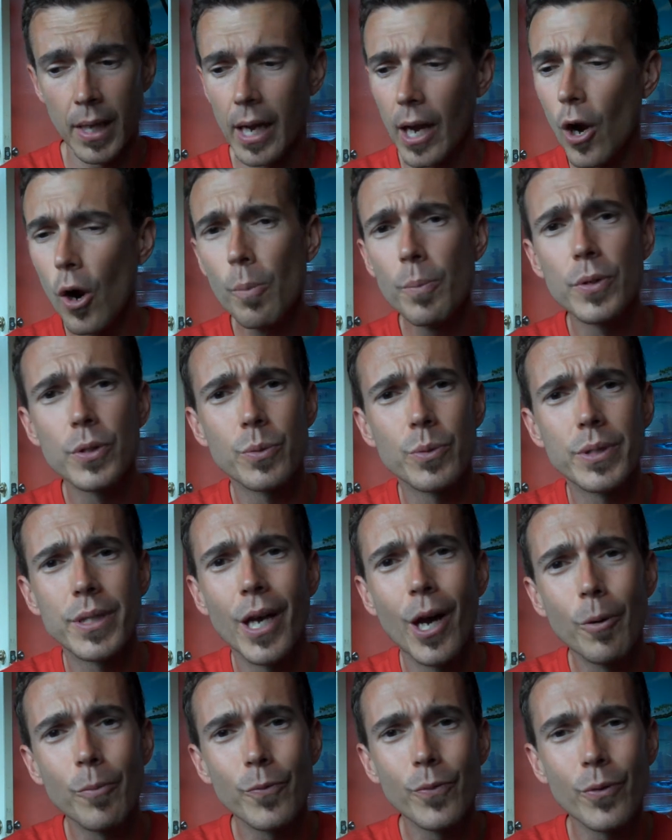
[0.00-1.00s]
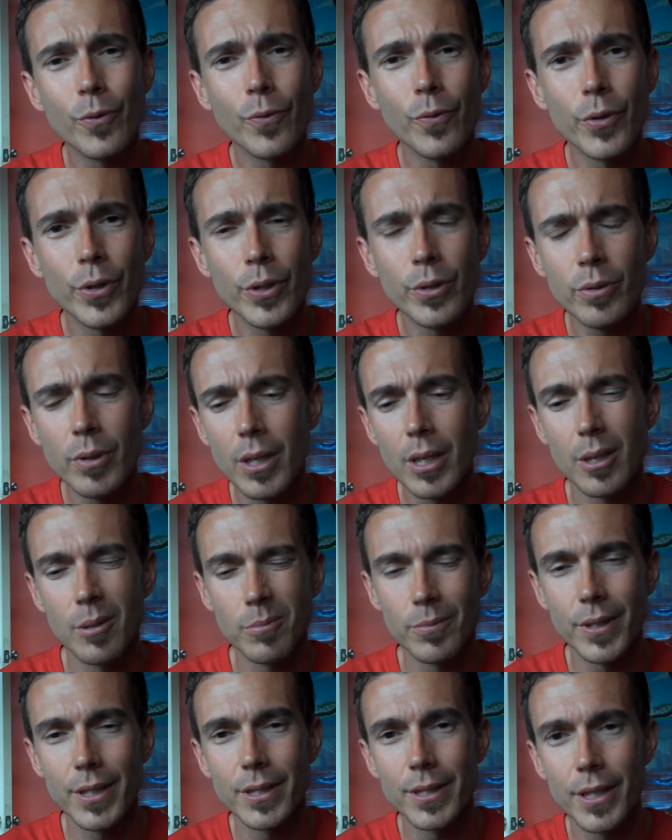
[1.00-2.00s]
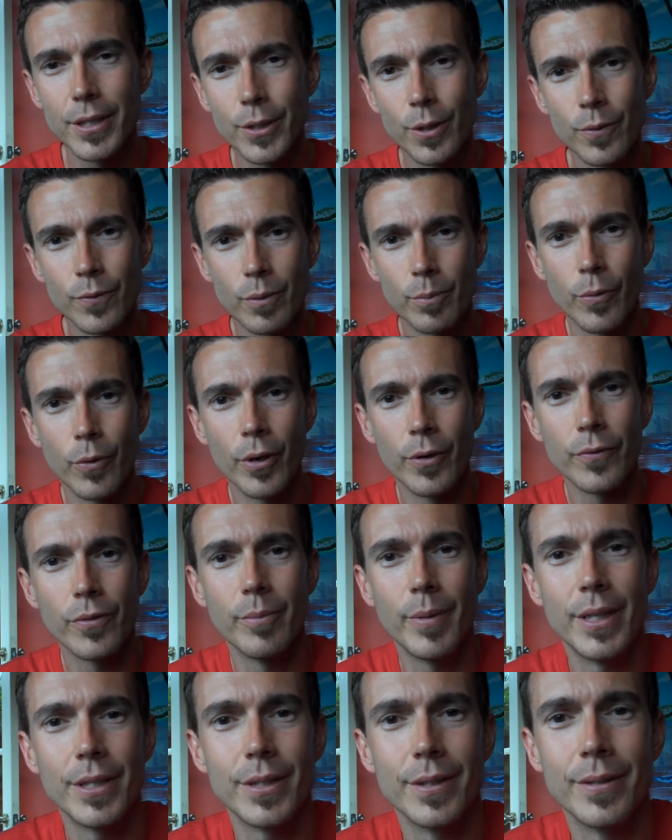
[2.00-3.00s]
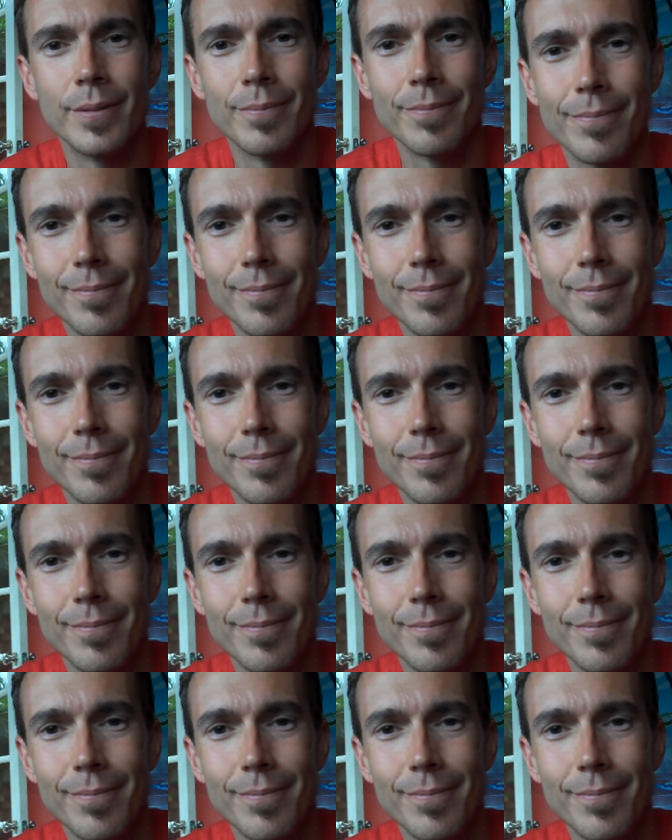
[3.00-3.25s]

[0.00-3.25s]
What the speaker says: I hope this was helpful for you. Please stay tuned for more information.